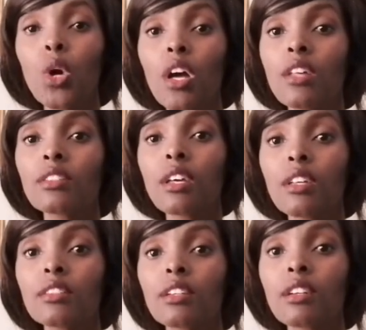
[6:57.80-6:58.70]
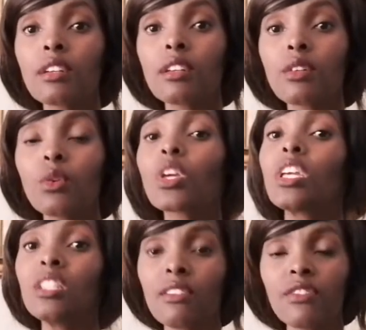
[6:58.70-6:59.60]
as a
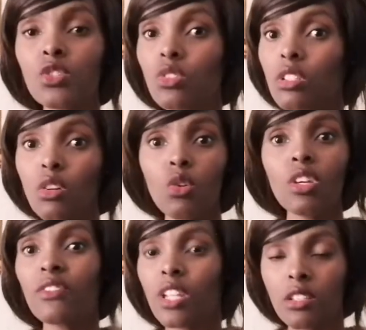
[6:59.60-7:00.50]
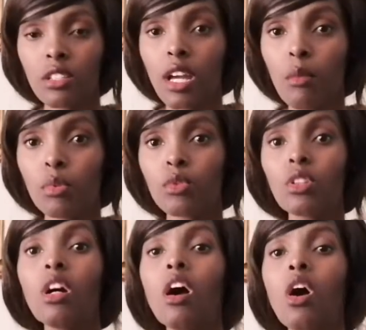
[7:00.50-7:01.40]
individually, or even as a
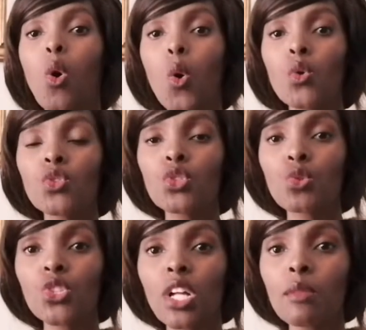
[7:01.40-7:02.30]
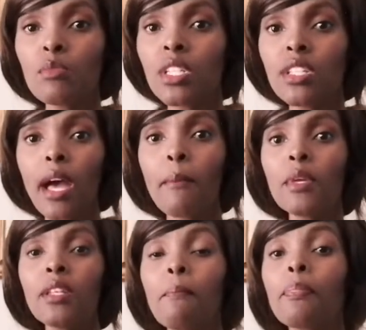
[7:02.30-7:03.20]
couple on social media? I
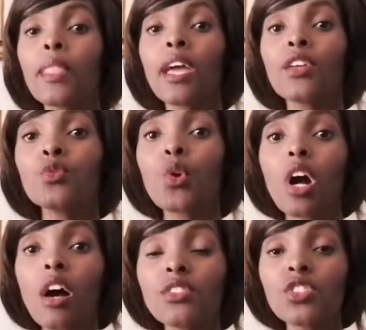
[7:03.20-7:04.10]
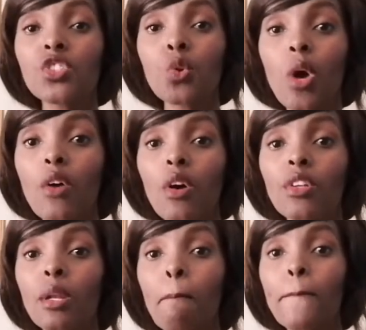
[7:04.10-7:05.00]
mean, you can't just go
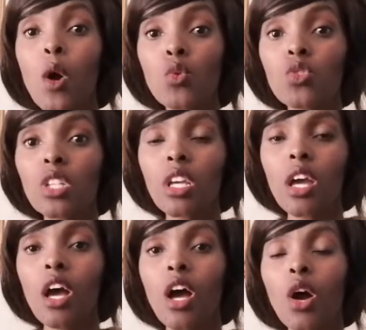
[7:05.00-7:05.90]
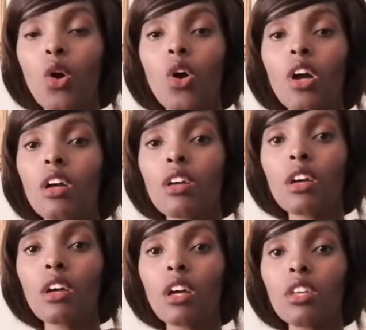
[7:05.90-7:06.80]
around and posting
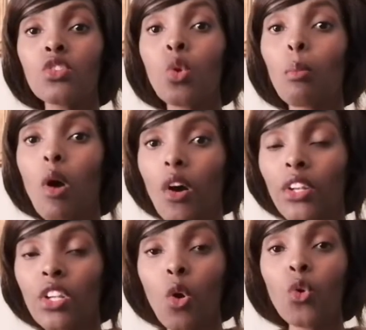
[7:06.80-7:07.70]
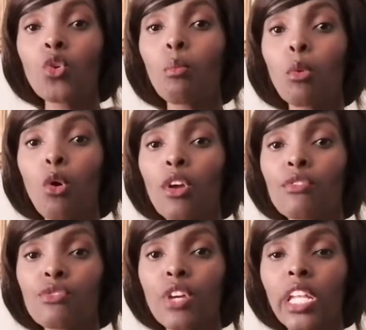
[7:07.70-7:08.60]
your partner or your
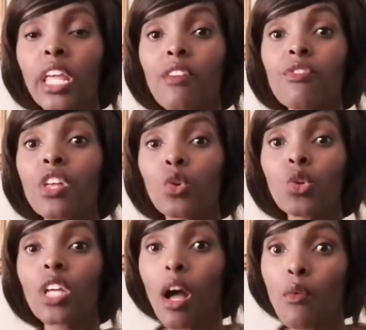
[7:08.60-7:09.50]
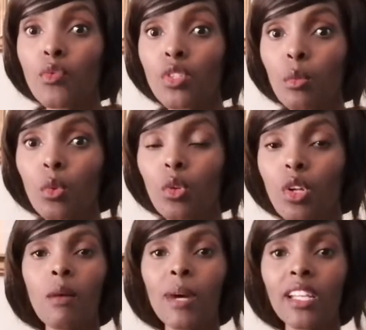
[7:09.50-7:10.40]
boyfriend if they're not comfortable.
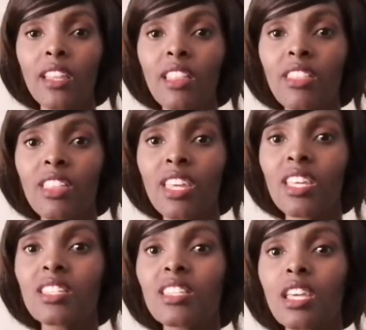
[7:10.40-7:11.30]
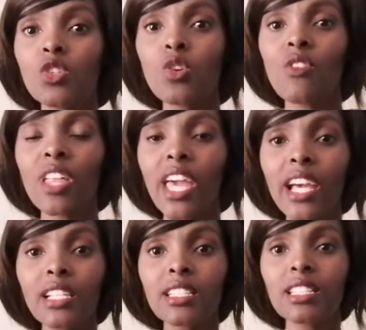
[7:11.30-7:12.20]
Another thing is the issue of the
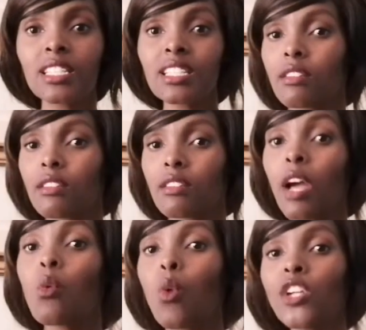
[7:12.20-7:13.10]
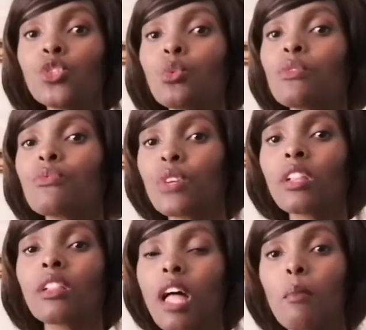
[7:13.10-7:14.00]
exes. Like, what do we
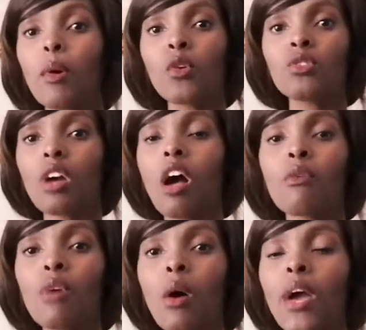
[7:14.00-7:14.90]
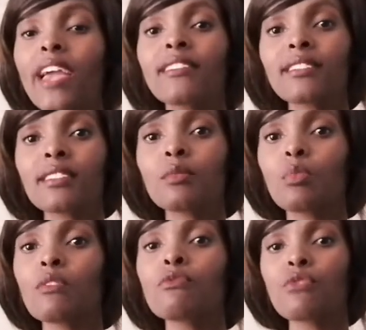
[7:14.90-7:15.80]
feel about our exes
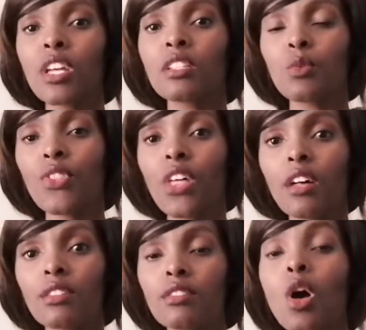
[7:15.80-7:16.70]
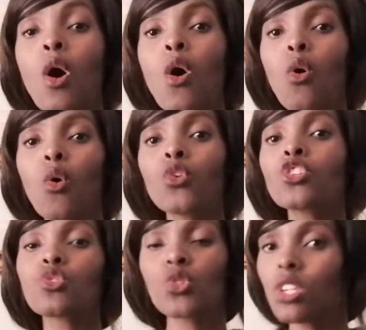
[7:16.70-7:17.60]
being friends with us on
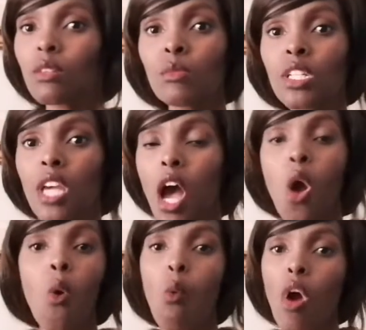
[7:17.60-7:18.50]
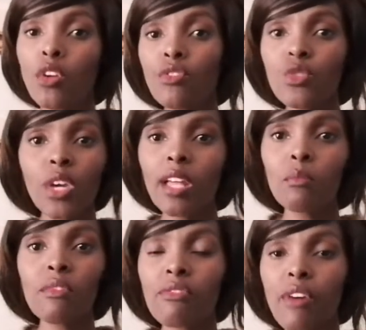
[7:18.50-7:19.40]
social media? One of you can
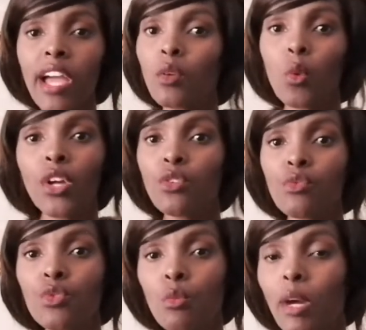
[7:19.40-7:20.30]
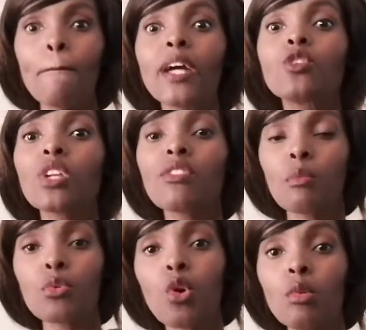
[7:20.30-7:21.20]
be fine, one of you might not have a
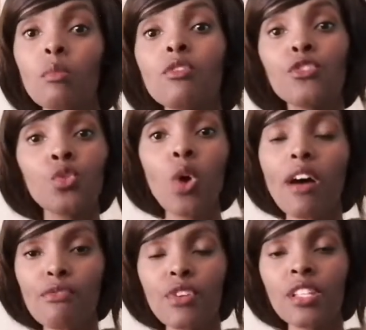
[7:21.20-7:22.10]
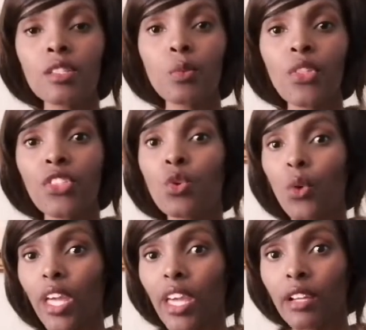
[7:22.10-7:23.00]
problem if you are friends with
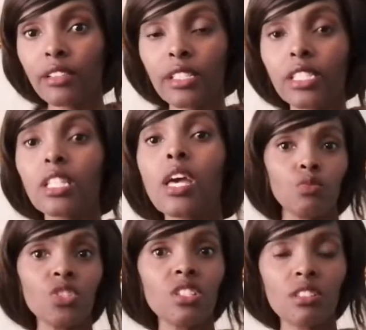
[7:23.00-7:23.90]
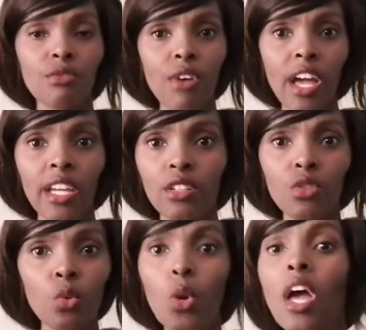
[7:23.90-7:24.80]
your ex, which is
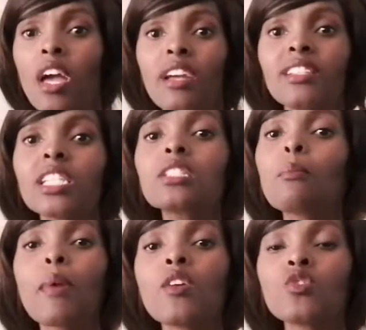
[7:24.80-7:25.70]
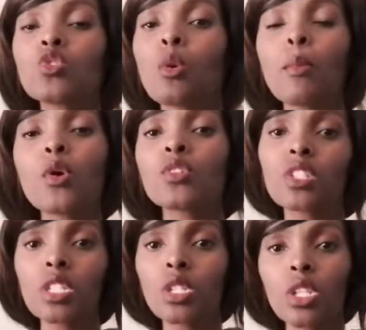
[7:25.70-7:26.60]
fine. It just depends on your
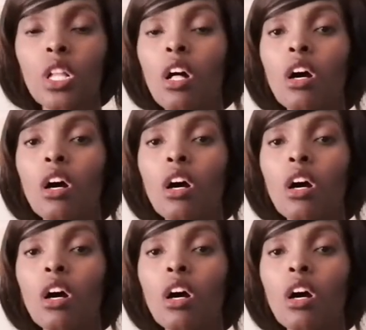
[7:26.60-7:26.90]
personal